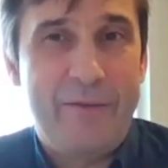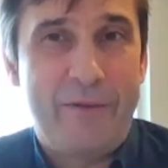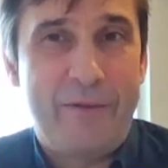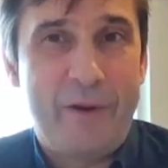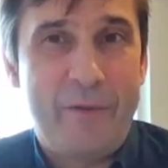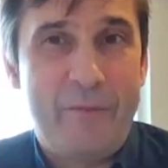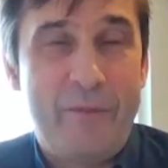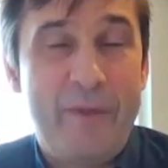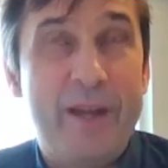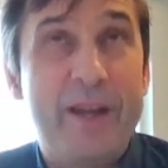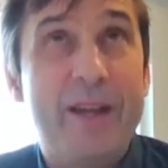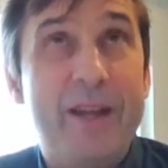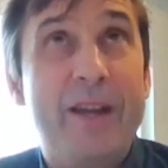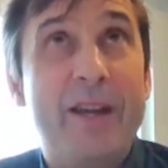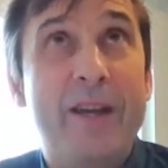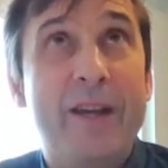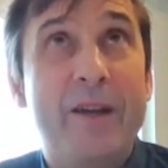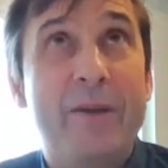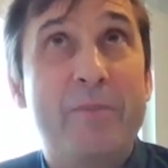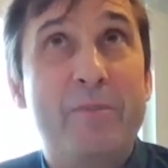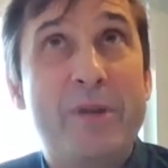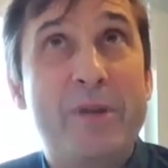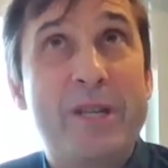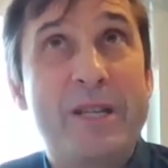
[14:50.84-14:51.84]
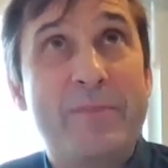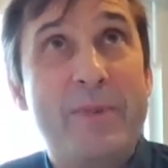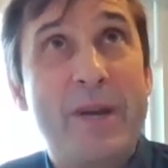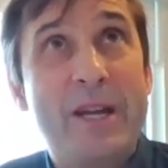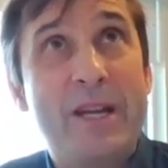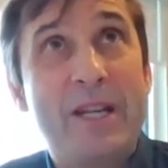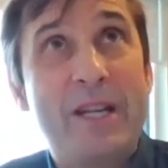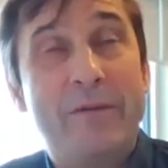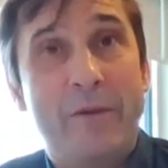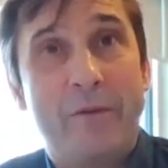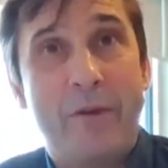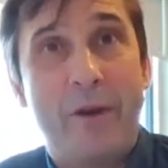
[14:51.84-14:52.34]
from the
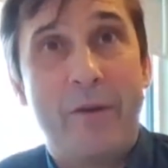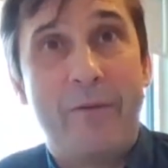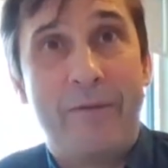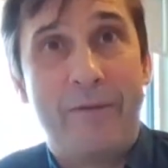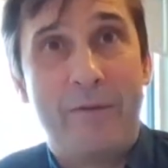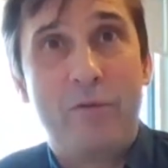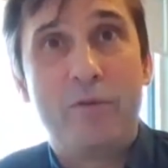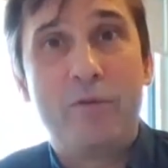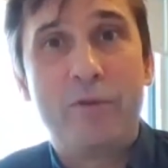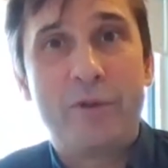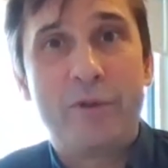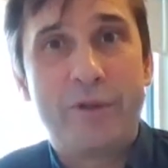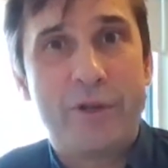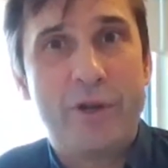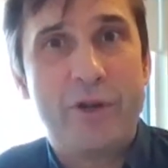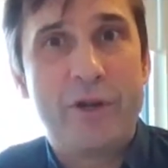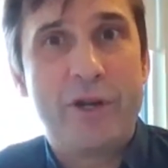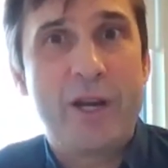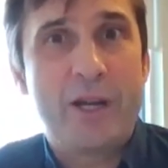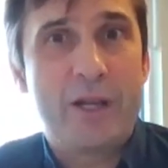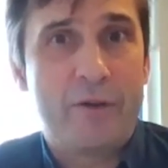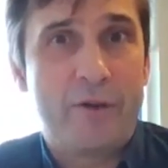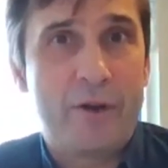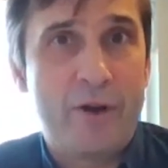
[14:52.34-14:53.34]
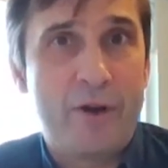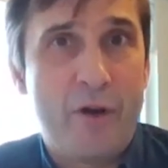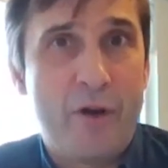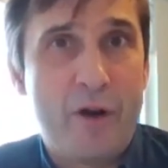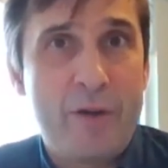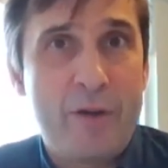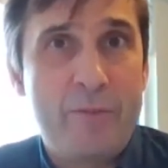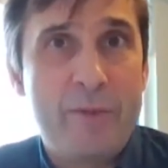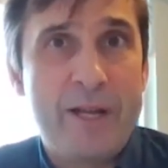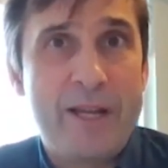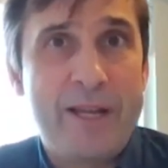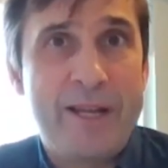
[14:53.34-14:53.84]
perspective of a full circular
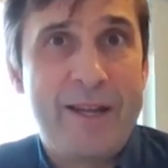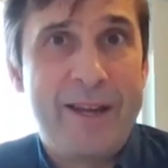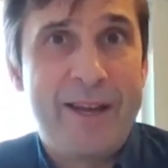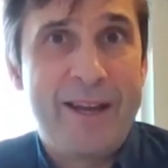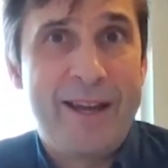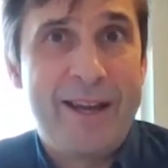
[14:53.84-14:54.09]
economy,